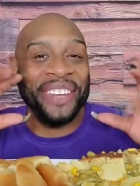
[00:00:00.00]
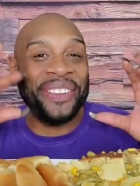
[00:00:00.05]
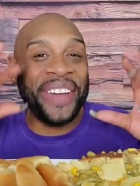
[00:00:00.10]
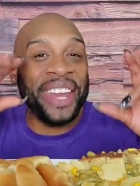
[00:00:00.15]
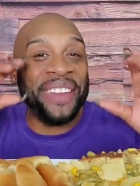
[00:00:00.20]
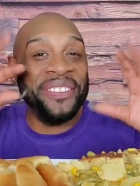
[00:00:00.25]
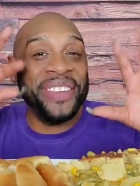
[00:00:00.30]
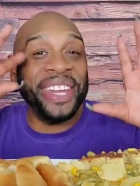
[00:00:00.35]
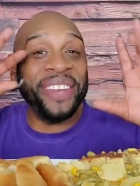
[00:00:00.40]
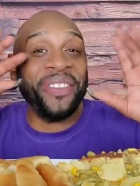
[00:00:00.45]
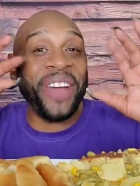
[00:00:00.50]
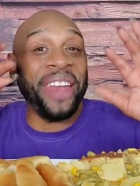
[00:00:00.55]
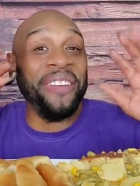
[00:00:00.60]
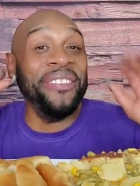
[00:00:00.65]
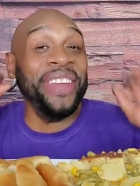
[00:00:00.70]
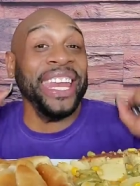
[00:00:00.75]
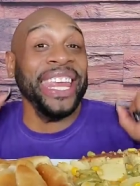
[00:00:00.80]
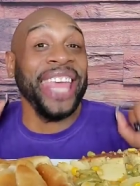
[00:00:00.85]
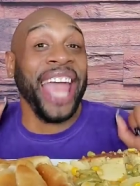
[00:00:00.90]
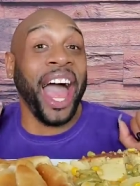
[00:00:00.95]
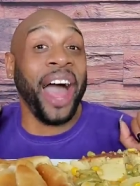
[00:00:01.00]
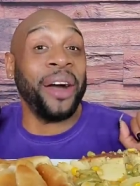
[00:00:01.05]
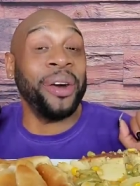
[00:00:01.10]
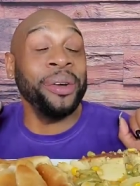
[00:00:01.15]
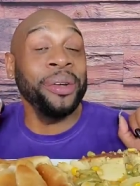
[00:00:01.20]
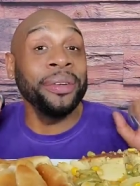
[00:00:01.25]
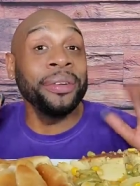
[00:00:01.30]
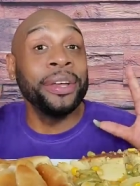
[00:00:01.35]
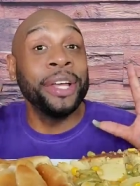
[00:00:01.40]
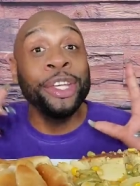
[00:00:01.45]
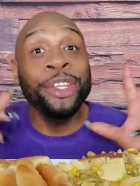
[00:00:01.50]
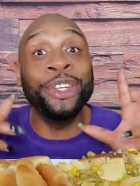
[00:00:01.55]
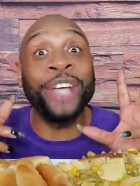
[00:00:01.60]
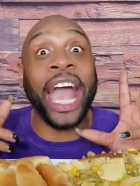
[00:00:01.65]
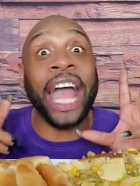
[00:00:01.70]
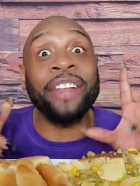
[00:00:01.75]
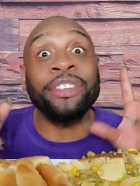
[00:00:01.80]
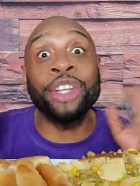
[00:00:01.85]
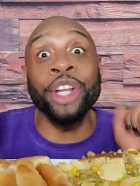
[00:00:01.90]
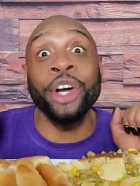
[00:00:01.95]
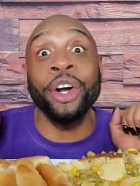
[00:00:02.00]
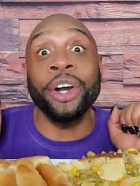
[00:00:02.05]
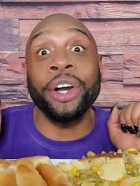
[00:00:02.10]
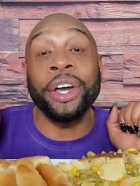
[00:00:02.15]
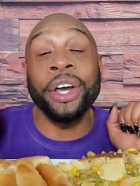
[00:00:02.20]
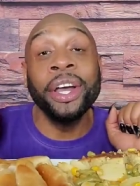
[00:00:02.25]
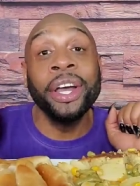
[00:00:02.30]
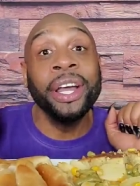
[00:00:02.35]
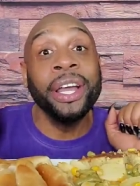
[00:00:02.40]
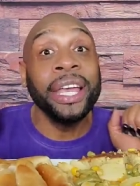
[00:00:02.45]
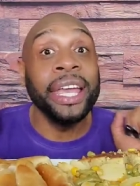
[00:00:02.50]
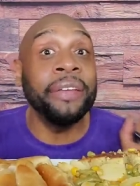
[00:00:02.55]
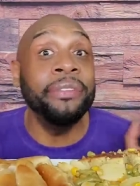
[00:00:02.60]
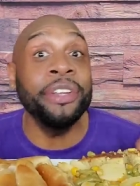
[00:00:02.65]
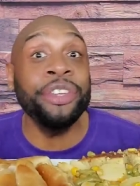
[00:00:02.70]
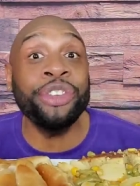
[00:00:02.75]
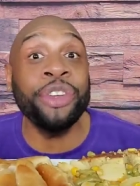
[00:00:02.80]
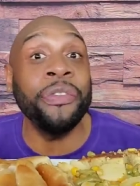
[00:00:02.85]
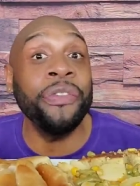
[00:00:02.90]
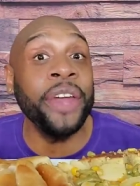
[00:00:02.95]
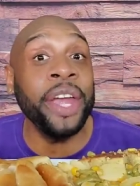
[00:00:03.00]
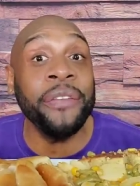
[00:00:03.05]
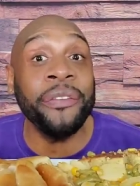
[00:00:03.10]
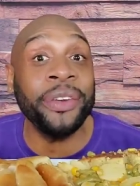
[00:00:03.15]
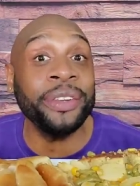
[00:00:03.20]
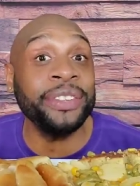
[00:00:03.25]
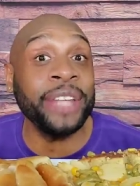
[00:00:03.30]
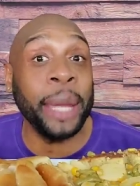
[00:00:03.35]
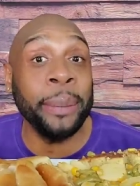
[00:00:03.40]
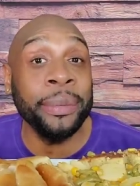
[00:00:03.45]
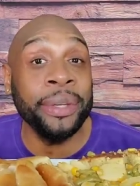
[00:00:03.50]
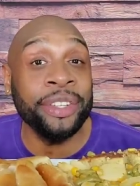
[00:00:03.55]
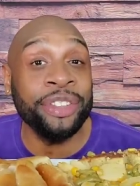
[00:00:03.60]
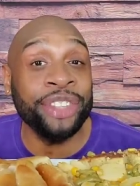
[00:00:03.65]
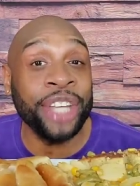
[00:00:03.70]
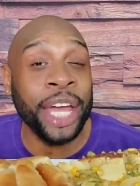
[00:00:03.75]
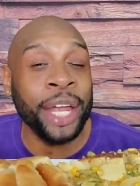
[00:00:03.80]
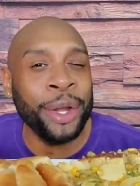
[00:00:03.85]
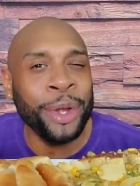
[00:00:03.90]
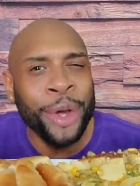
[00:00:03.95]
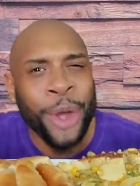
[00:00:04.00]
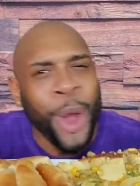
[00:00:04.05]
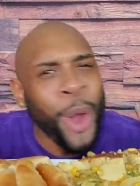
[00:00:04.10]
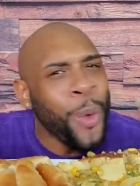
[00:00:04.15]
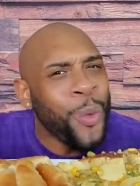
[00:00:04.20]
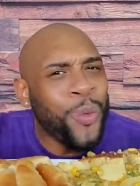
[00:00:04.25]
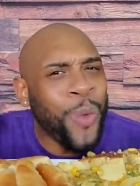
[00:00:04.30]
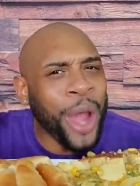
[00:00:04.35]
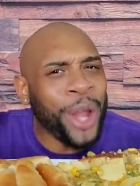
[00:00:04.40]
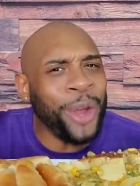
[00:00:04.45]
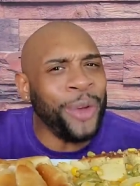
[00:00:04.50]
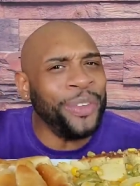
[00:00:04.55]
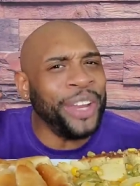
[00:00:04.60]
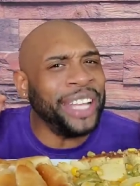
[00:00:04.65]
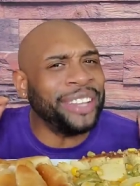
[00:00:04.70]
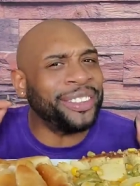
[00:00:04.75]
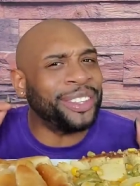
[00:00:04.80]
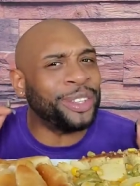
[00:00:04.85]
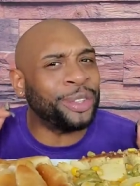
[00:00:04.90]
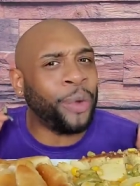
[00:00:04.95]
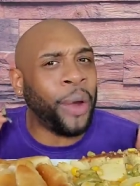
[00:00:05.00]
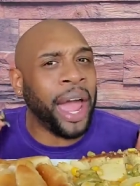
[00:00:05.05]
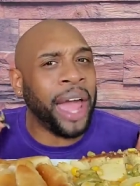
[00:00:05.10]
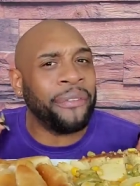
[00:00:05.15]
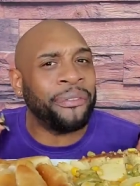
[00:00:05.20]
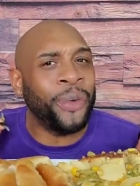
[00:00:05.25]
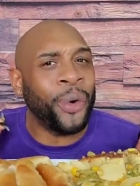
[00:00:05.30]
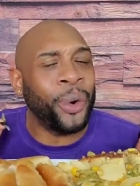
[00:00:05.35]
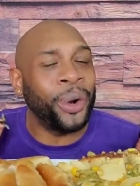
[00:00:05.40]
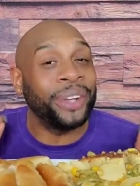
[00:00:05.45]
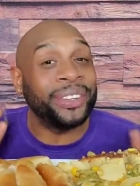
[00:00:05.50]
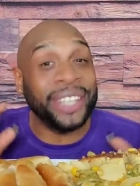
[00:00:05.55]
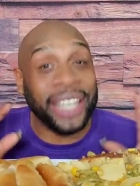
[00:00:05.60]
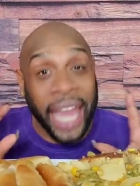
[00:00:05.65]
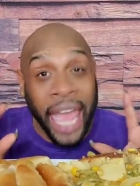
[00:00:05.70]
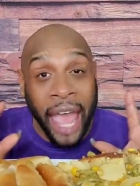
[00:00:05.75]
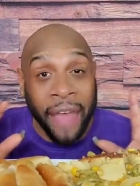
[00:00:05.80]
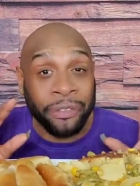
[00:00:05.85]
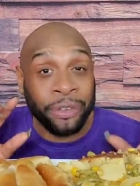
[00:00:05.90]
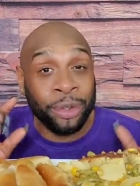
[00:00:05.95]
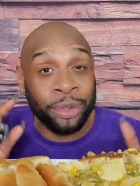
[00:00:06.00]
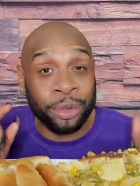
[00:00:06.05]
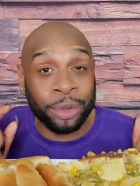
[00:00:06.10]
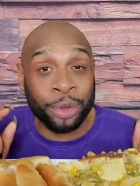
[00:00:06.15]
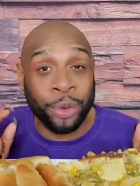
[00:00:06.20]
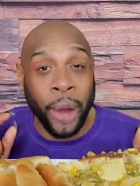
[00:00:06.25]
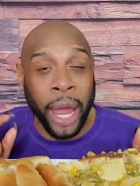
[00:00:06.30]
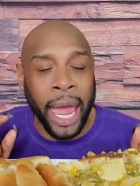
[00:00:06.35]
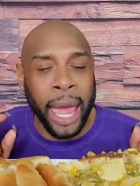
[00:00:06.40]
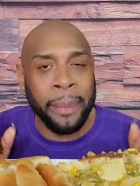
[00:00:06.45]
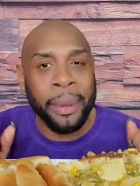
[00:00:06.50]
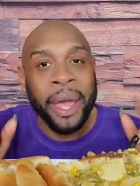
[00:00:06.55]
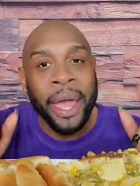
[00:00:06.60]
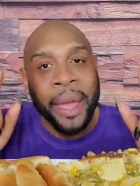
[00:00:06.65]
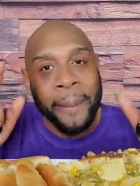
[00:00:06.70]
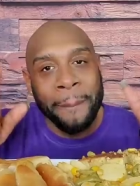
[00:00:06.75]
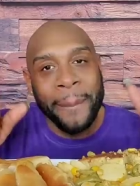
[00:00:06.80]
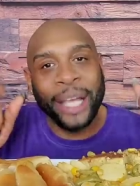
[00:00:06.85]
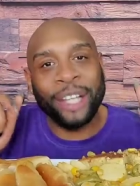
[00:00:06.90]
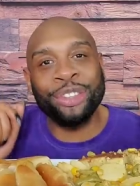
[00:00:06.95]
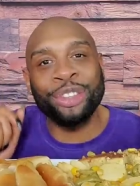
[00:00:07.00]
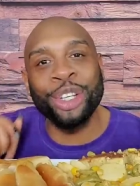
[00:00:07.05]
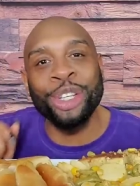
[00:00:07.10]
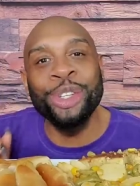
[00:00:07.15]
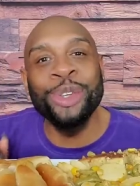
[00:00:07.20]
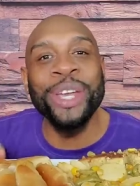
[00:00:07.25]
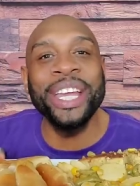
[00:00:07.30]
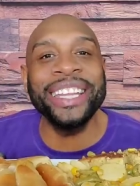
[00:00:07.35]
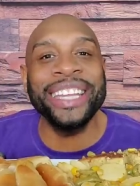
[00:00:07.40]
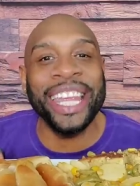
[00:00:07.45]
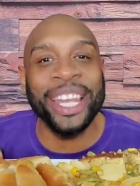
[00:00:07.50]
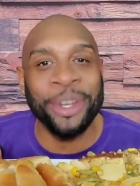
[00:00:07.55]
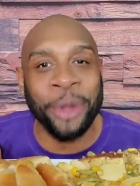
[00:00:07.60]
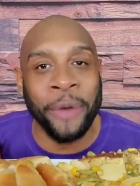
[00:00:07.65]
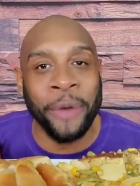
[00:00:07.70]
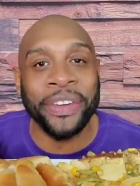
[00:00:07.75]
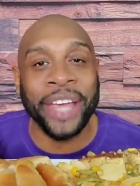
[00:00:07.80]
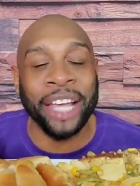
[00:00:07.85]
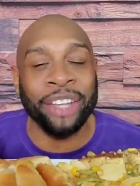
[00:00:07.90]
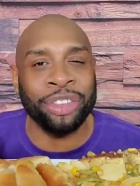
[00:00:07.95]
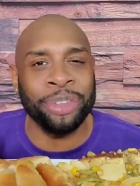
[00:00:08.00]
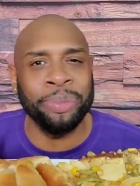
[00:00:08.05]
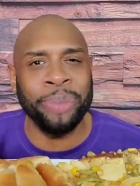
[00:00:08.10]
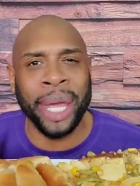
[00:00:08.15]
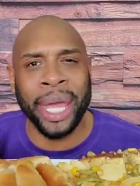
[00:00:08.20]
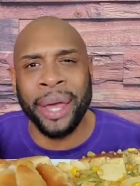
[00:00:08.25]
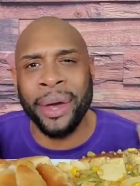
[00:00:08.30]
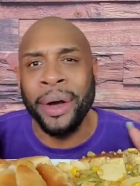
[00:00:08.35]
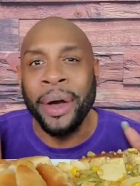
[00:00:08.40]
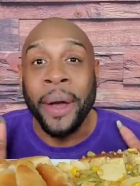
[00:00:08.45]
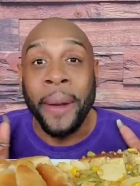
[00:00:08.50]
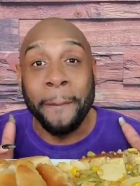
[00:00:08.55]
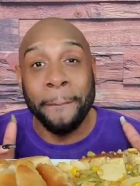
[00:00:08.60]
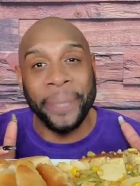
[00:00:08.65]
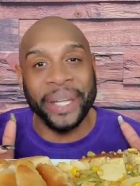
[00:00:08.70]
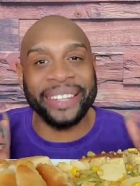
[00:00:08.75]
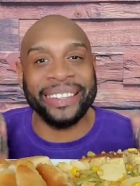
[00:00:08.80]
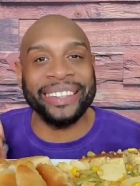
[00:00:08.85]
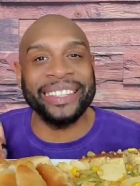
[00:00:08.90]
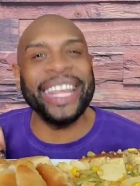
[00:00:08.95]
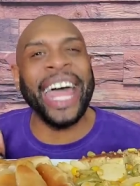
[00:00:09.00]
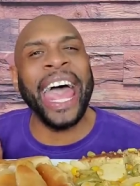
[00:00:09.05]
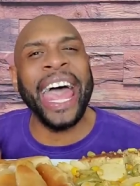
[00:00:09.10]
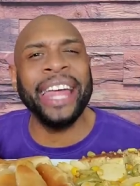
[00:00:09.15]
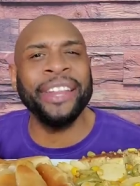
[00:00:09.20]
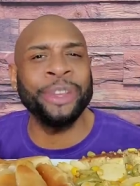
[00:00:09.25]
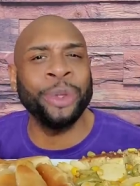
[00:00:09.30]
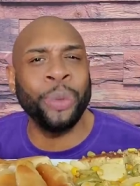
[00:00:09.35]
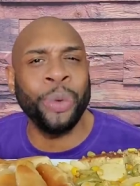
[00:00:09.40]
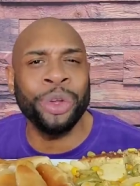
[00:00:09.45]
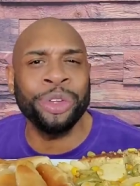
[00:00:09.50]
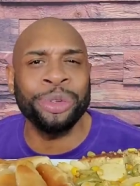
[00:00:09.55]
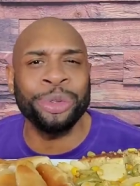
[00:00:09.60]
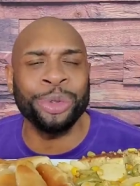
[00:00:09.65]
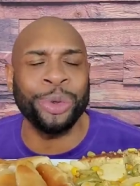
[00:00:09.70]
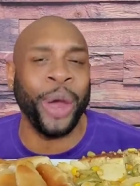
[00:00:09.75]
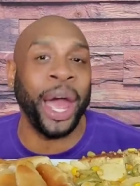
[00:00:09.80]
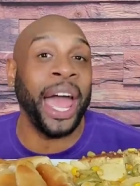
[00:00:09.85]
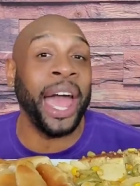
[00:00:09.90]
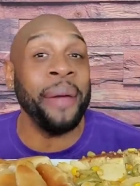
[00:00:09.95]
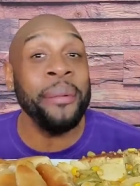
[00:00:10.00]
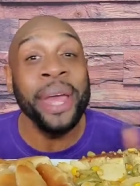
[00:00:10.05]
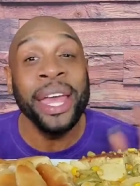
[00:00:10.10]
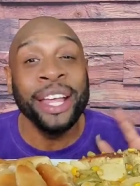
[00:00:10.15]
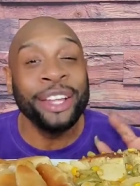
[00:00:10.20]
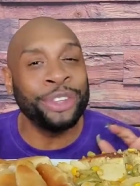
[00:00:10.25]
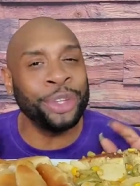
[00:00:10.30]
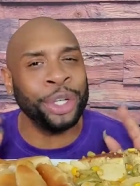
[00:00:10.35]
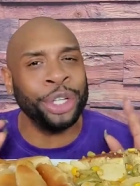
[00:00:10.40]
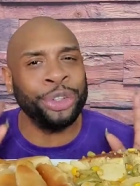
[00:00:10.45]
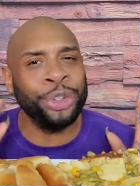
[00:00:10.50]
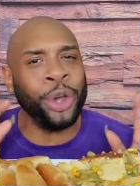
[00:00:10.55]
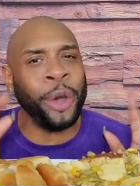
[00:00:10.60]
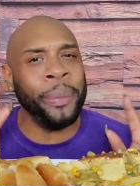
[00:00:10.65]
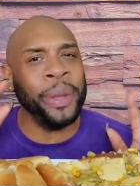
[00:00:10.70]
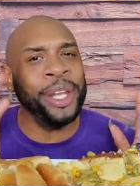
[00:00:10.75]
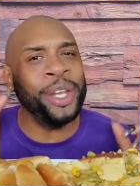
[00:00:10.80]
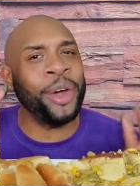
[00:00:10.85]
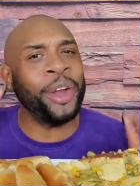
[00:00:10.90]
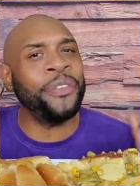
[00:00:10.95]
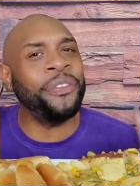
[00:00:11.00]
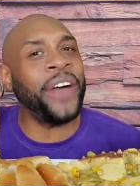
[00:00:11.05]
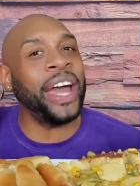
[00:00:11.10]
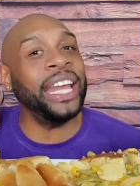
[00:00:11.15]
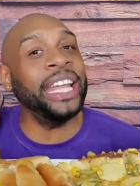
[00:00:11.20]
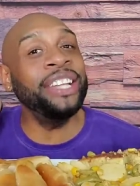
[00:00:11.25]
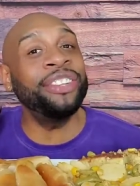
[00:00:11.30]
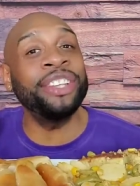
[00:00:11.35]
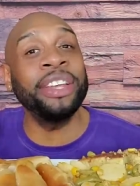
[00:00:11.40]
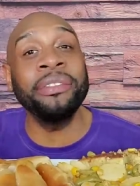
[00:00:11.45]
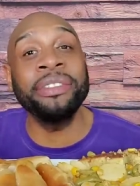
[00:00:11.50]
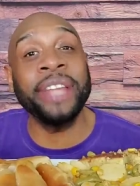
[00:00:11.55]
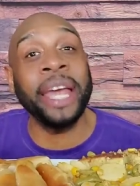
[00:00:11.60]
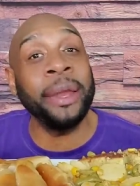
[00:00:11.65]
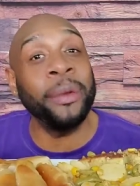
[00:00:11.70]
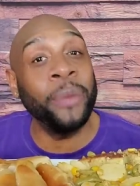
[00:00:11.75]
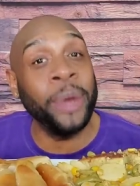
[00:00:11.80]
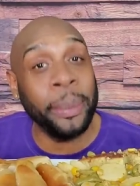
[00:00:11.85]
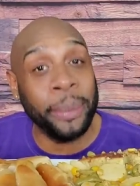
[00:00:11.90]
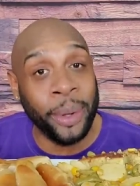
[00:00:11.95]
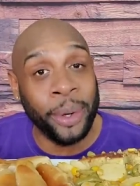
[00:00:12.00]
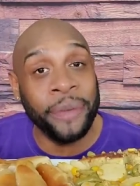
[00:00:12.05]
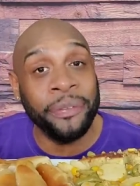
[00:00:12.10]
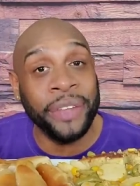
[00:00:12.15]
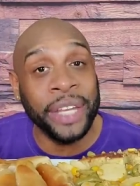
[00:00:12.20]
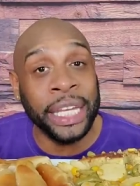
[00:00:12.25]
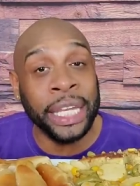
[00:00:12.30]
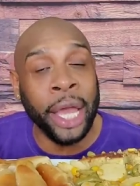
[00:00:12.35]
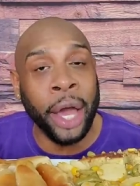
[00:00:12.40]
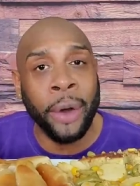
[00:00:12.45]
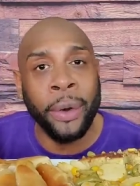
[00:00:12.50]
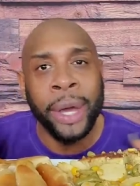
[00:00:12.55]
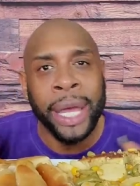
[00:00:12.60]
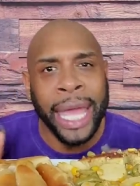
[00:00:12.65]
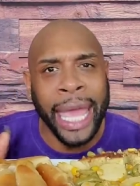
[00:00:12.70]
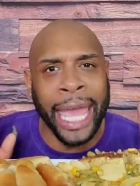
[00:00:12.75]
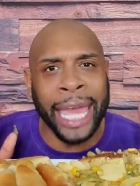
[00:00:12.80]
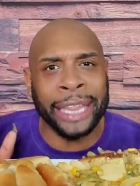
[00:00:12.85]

Wait a minute, y'all. You guys, look, if it's your very first time to this channel, run over there and subscribe for us. And after you subscribe, make sure you hit that notification bell beside the word subscribe so that you'll be notified each and every time that we upload a video.